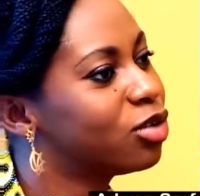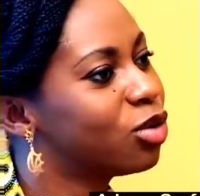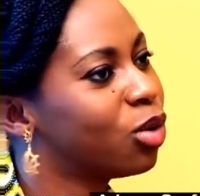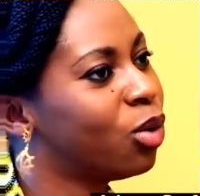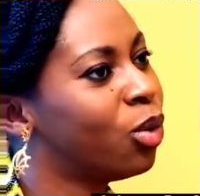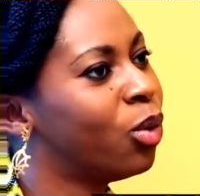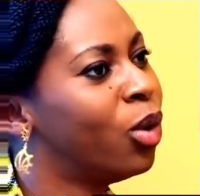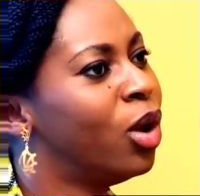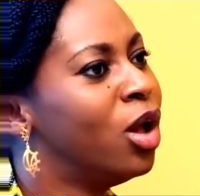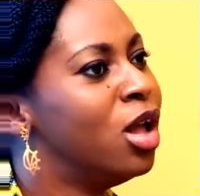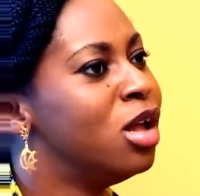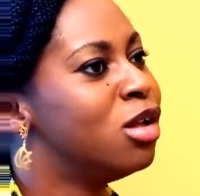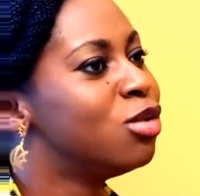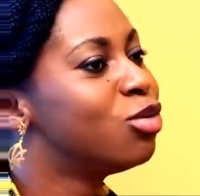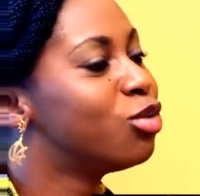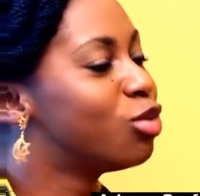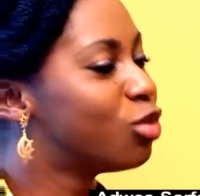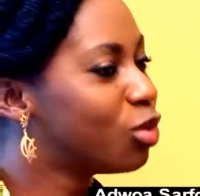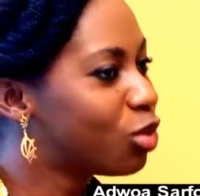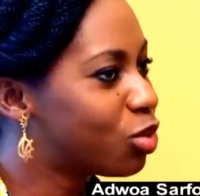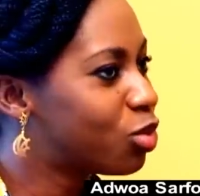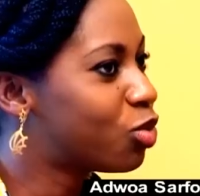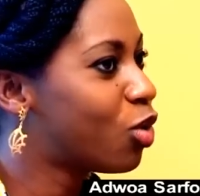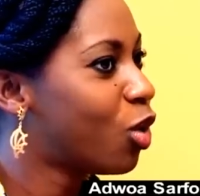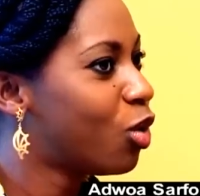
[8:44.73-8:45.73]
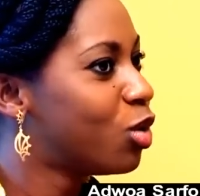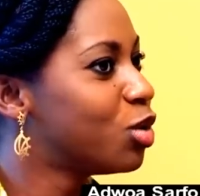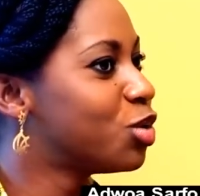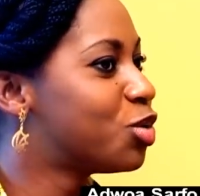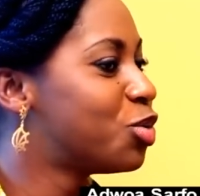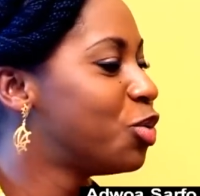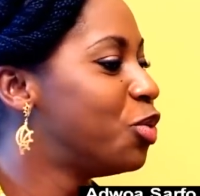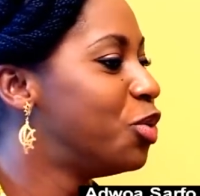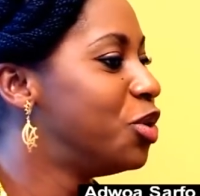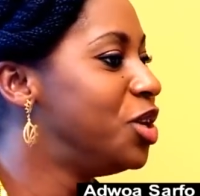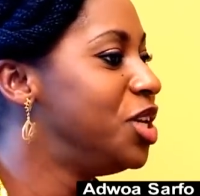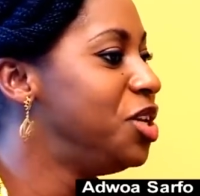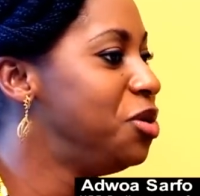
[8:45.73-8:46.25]
So
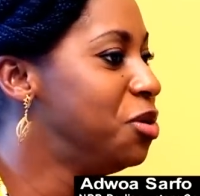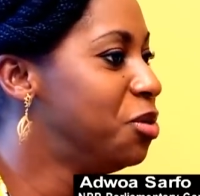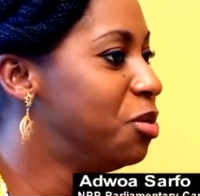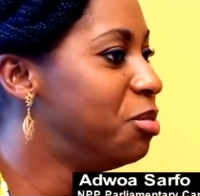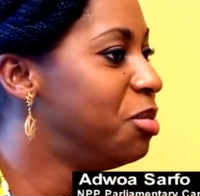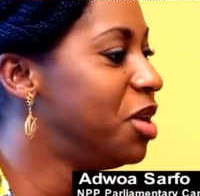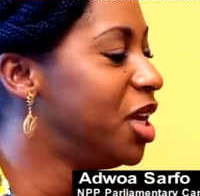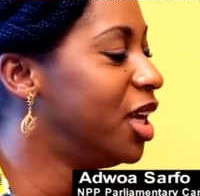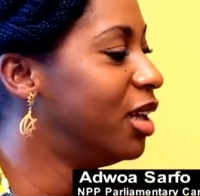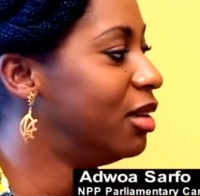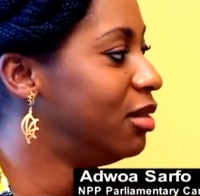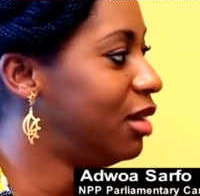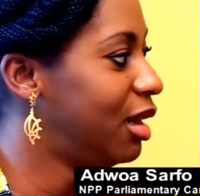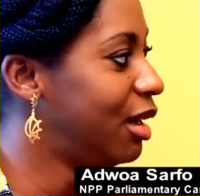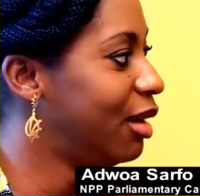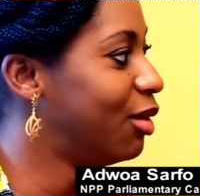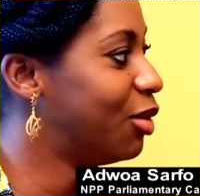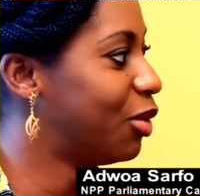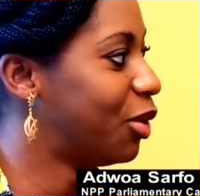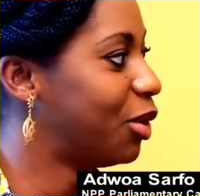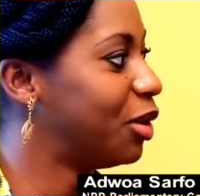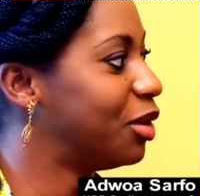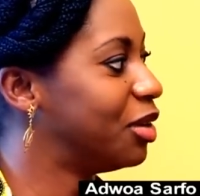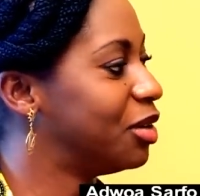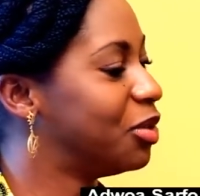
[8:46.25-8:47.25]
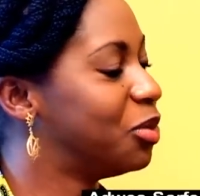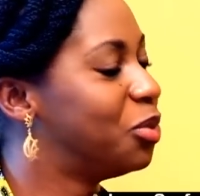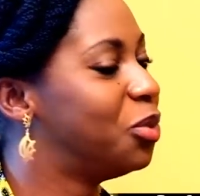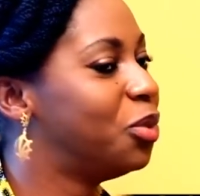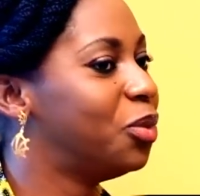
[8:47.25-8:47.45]
those who knew me in Legon,